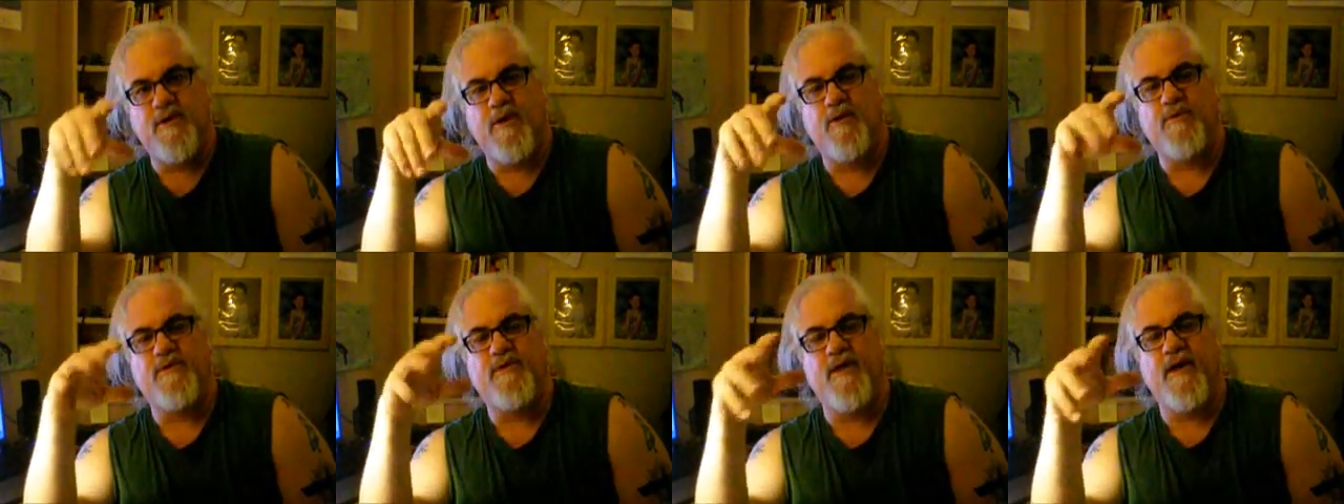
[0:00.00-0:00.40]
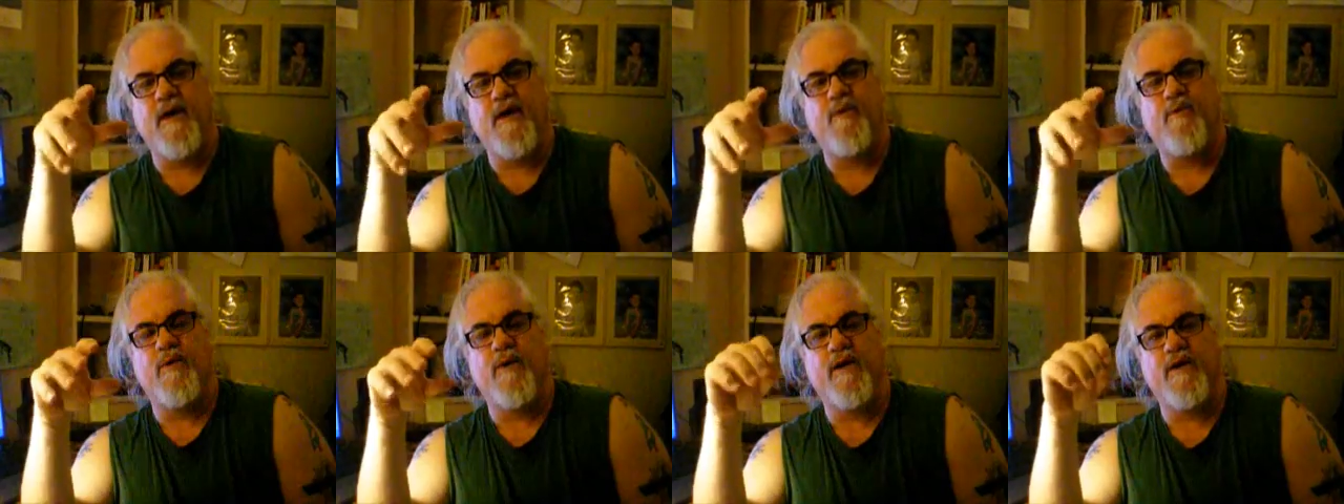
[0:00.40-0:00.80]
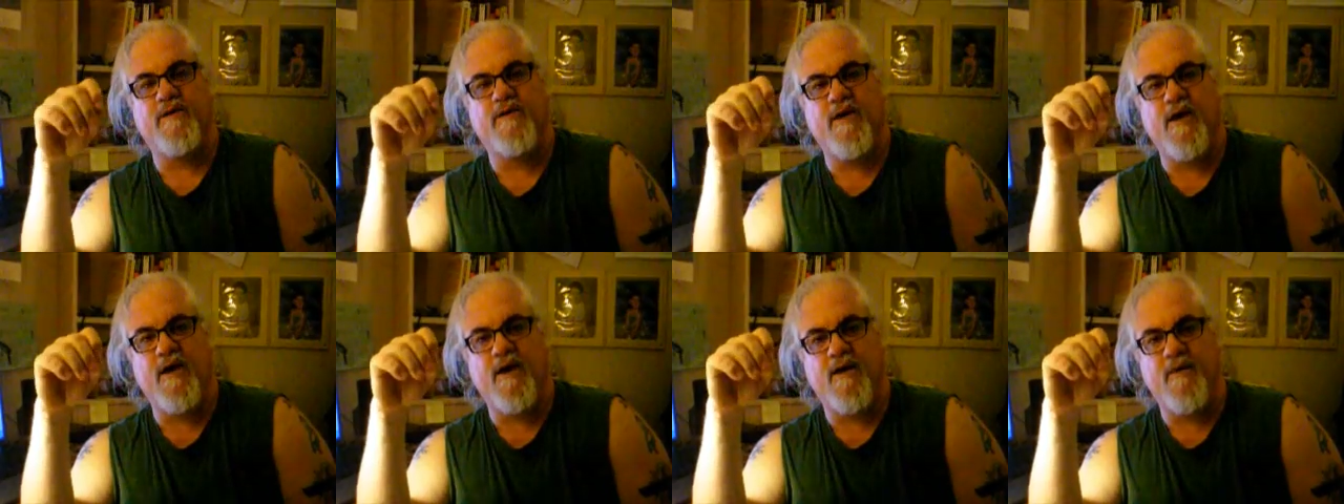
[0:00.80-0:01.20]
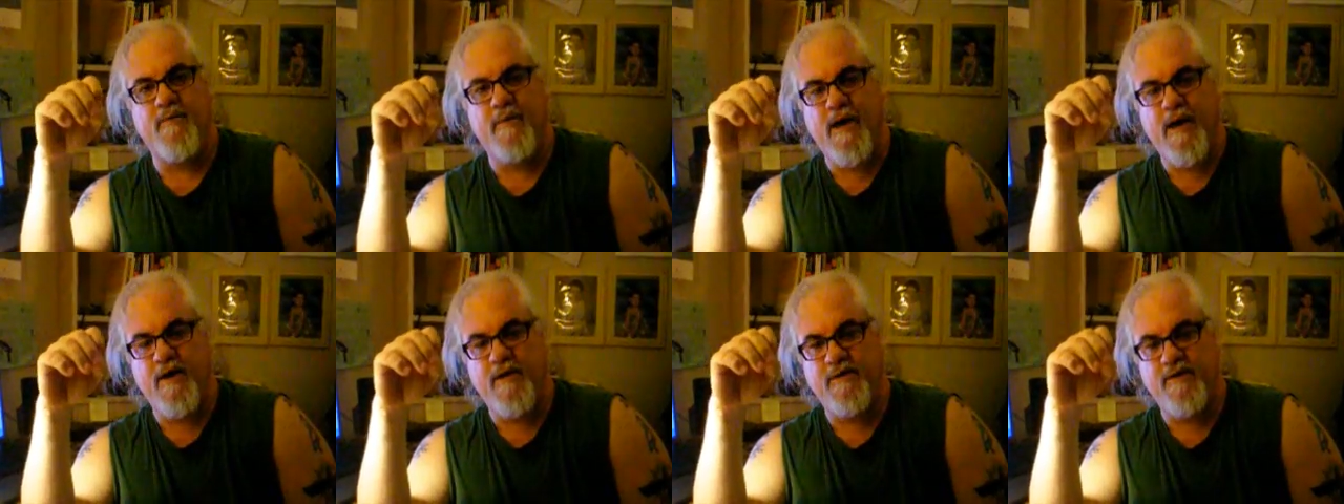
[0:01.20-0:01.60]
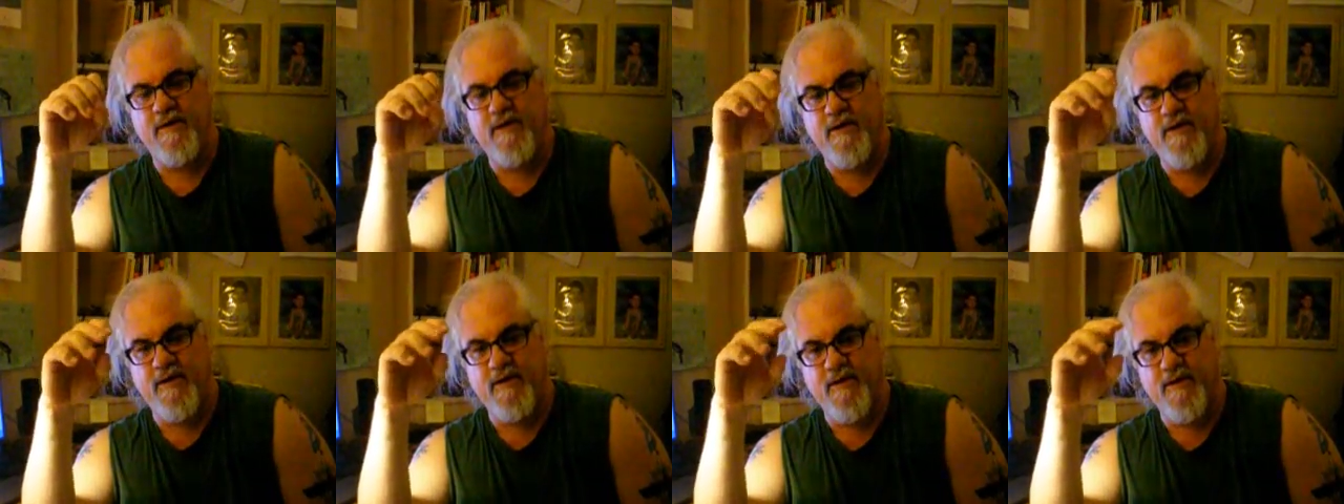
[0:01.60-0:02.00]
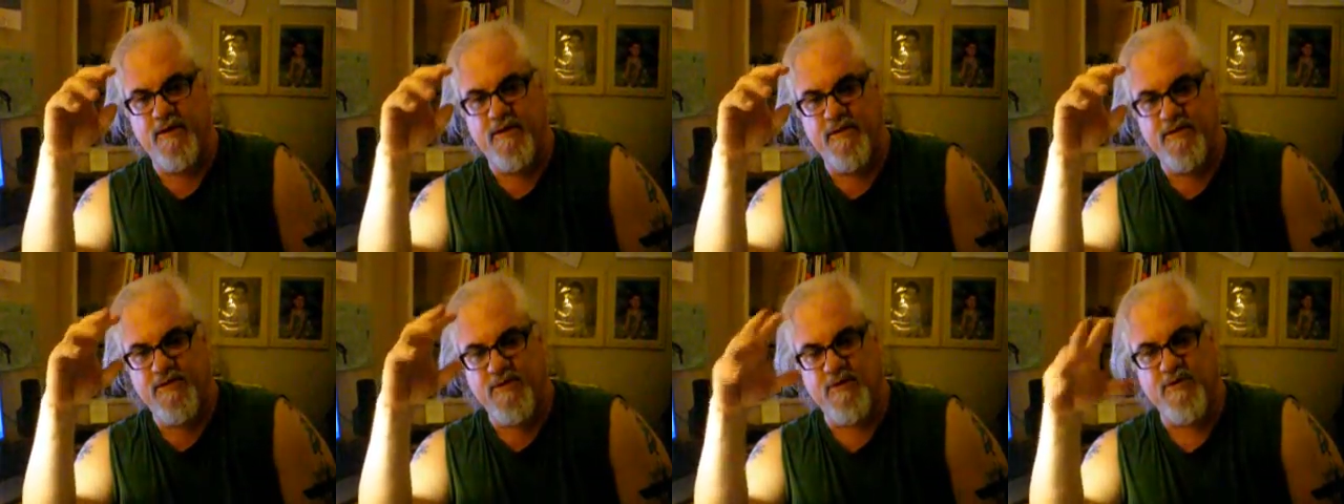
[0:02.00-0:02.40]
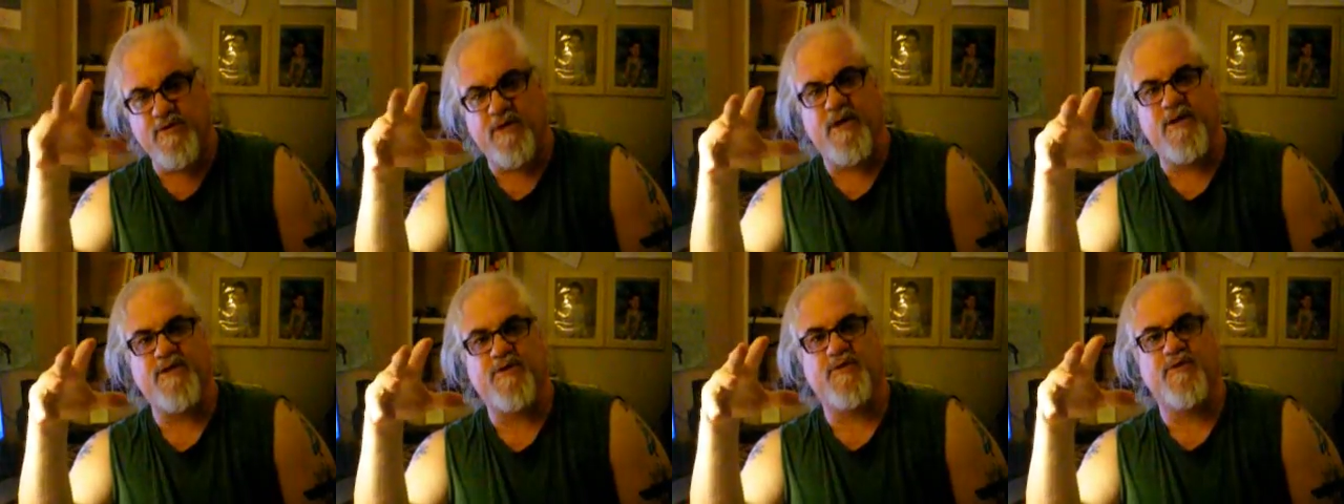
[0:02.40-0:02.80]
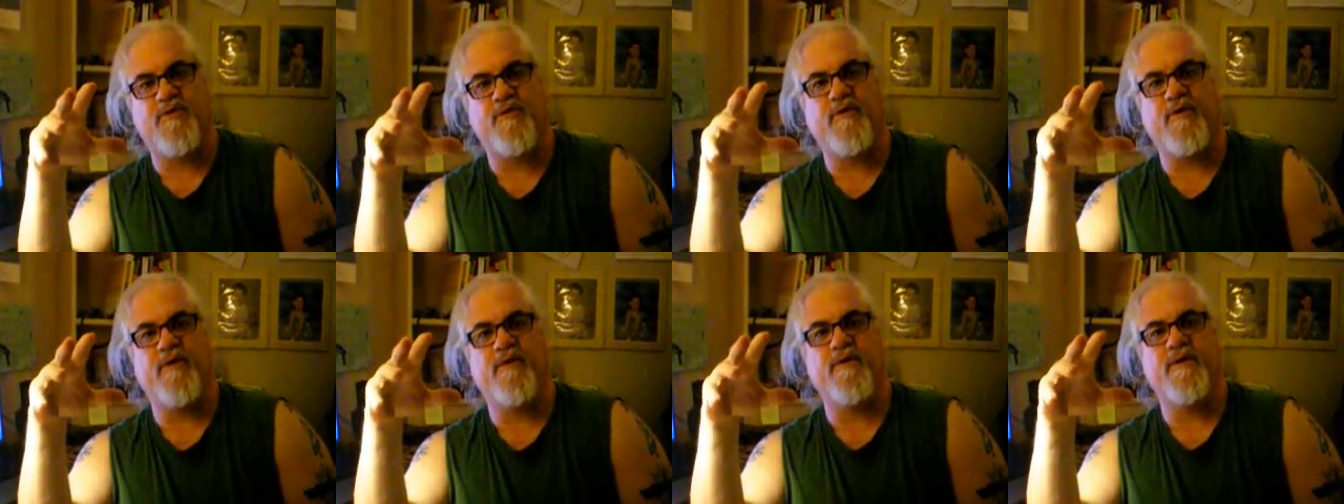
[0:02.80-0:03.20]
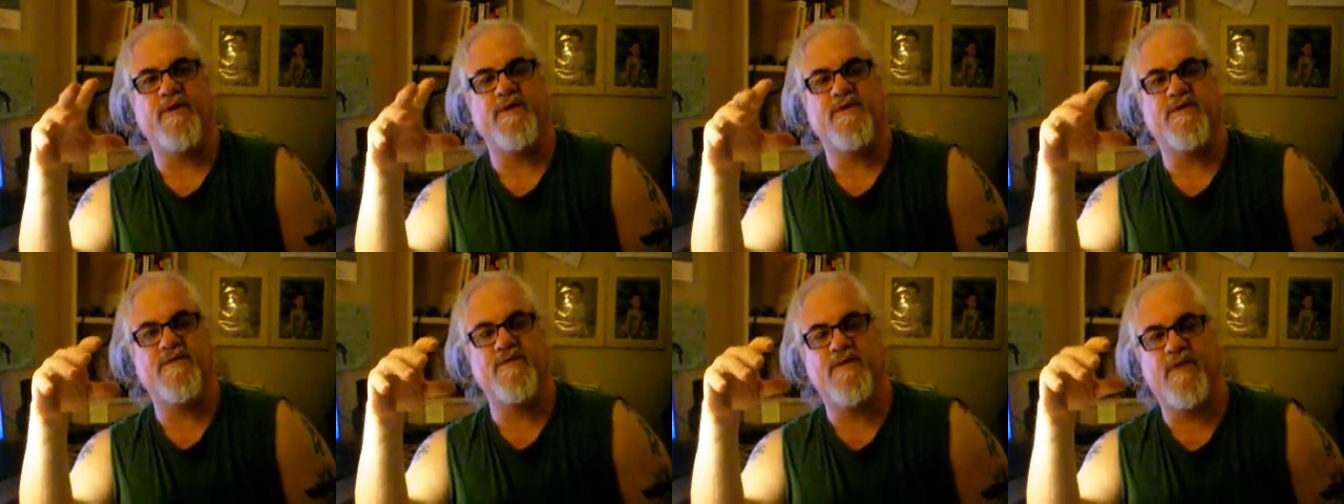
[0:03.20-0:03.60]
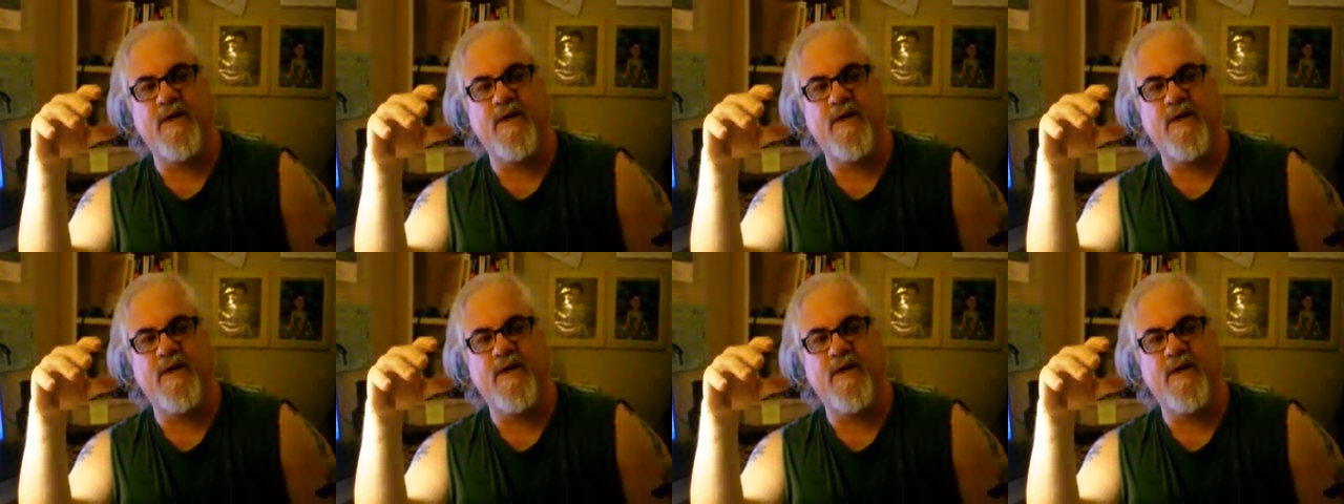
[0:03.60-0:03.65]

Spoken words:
So today we're going to talk about sociological theories.